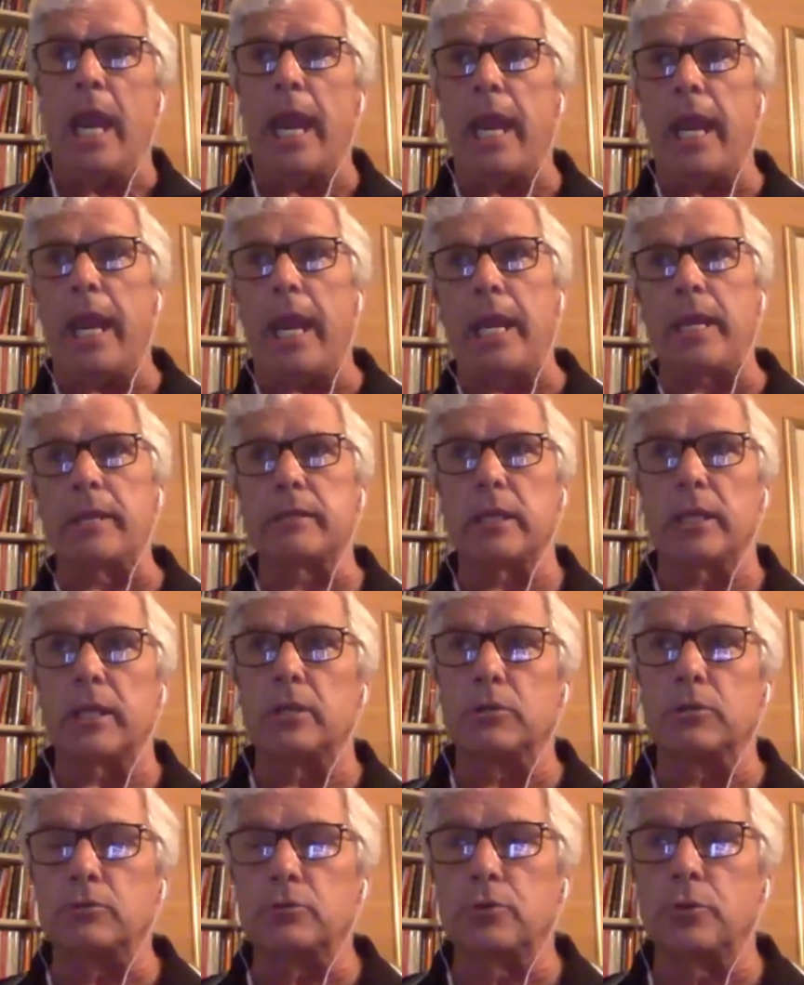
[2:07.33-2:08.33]
And
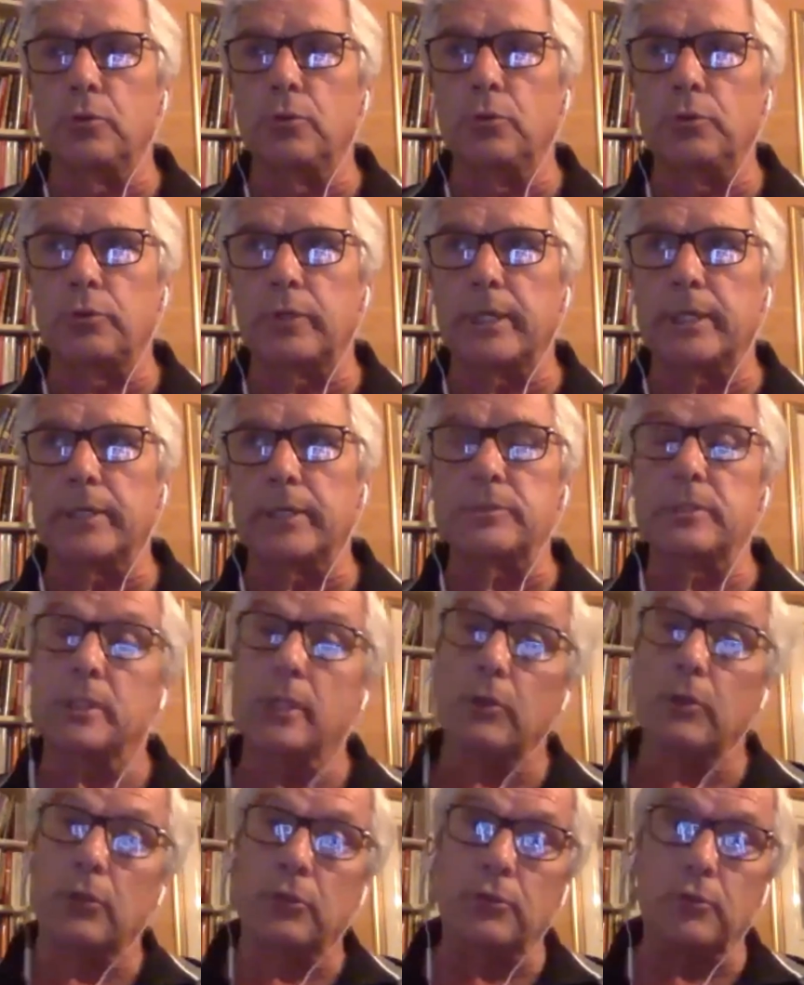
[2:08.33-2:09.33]
in
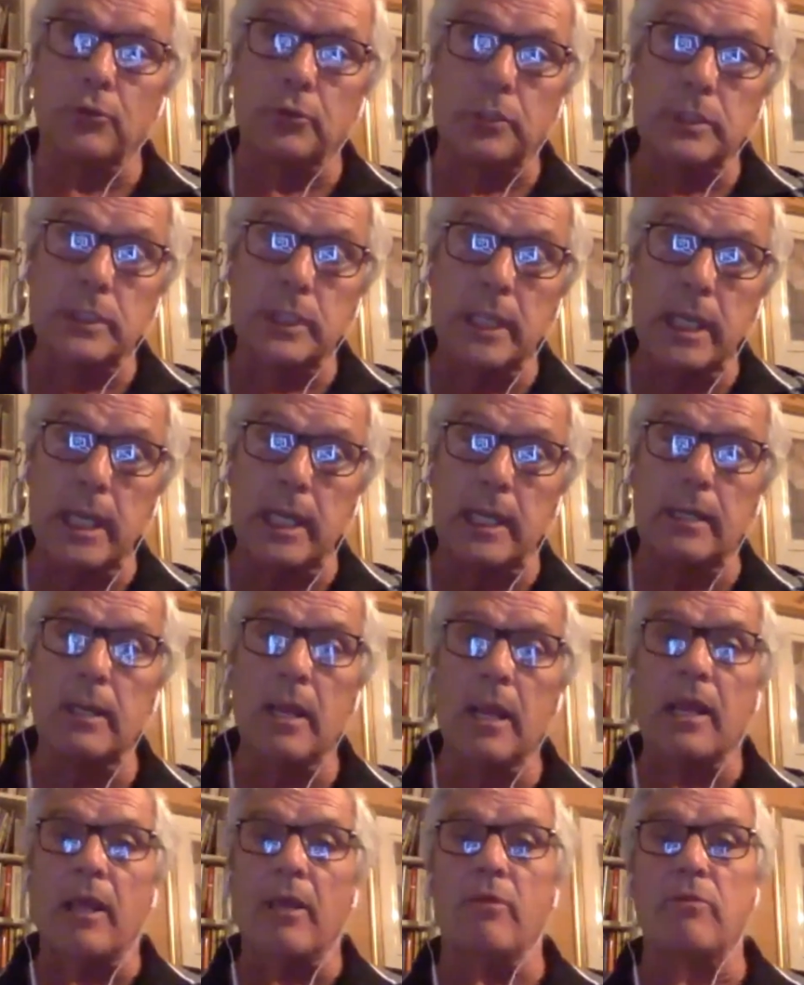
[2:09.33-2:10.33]
2013,
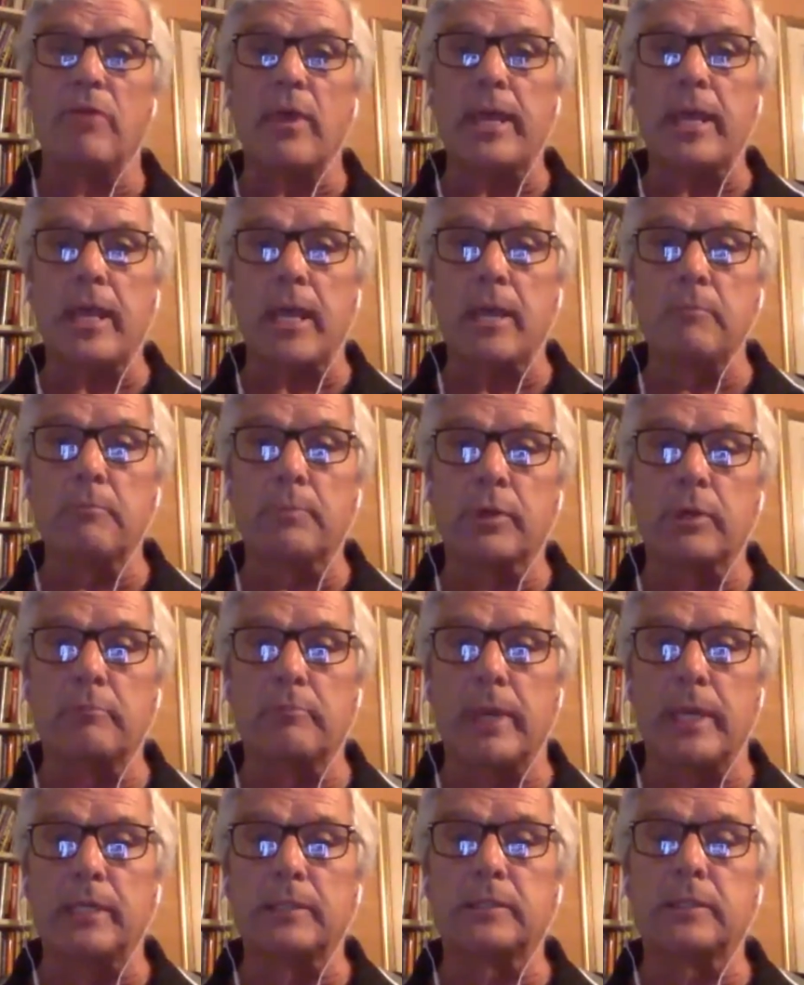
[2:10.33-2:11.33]
they
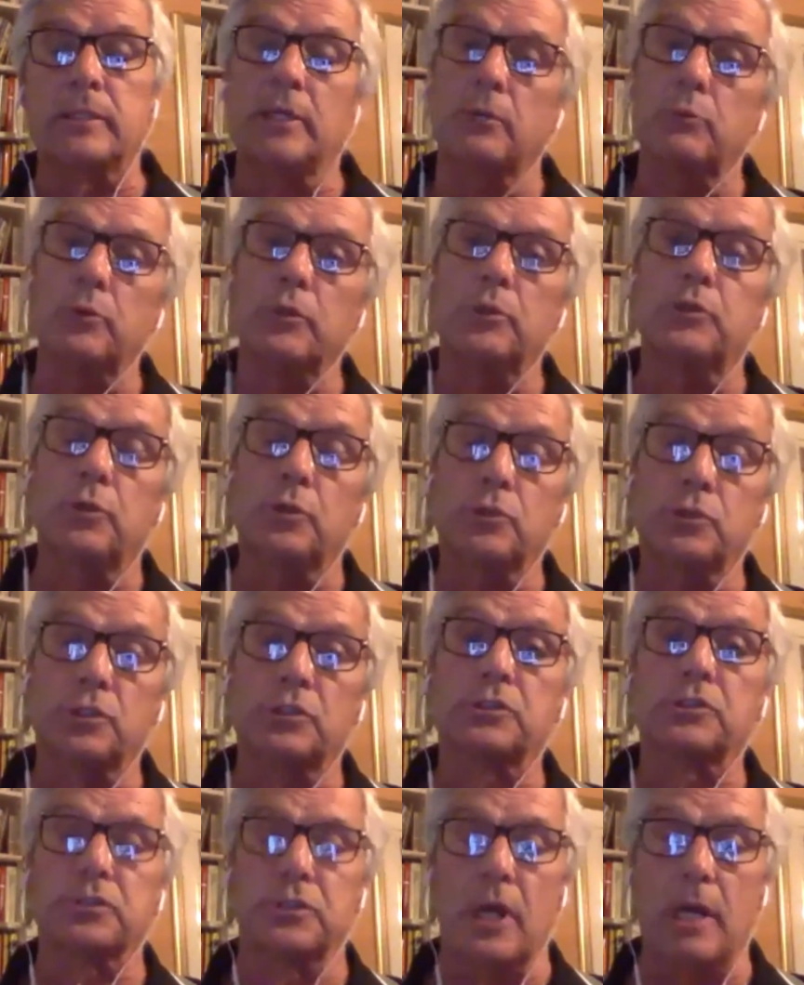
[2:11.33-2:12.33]
implemented a
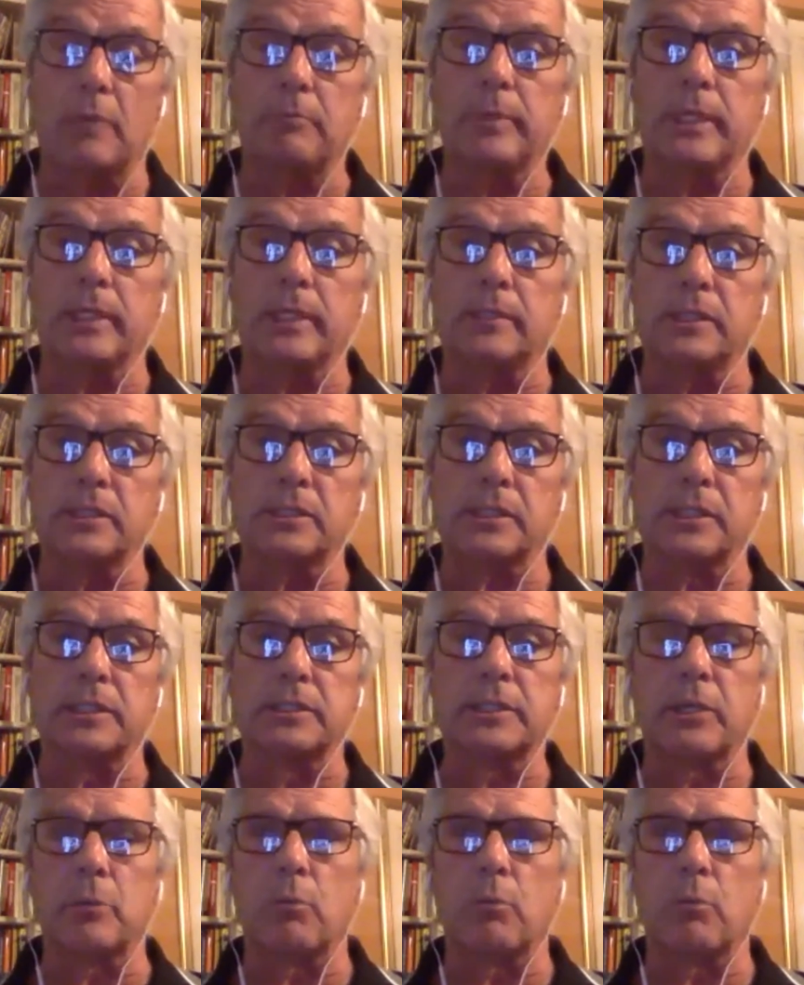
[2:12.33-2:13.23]
reduced stopping distance.